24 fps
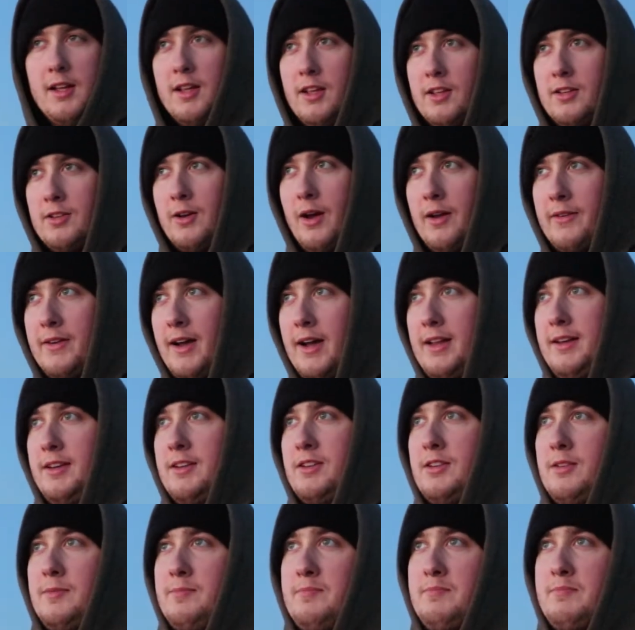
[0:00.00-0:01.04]
So I've gotten to
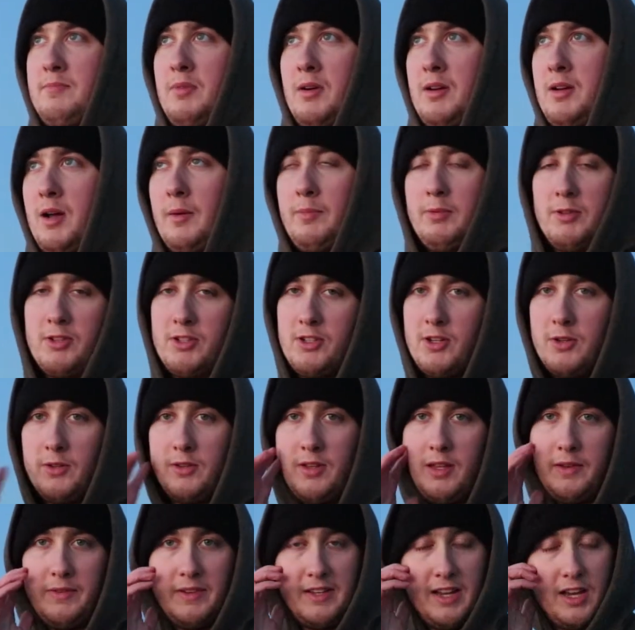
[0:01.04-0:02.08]
a couple
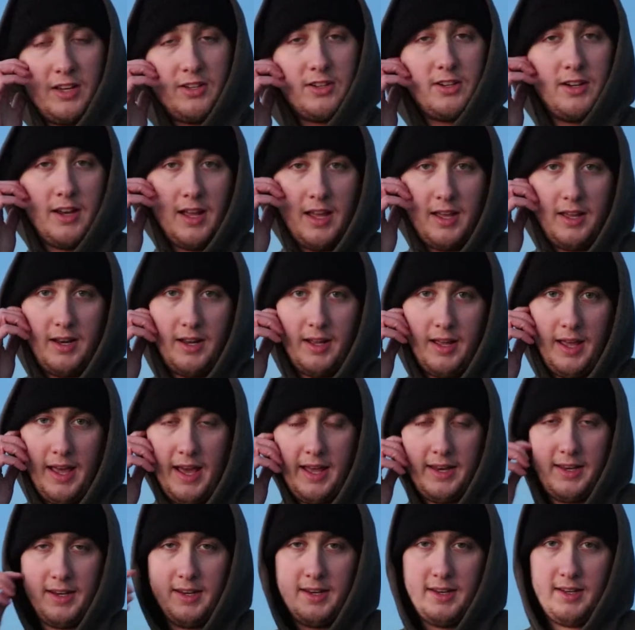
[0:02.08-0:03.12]
shoots even yesterday and I
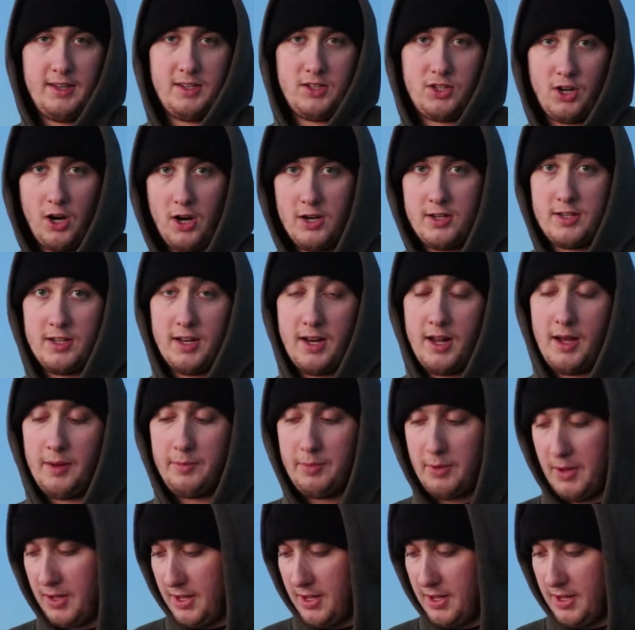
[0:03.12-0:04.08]
hadn't charged it up,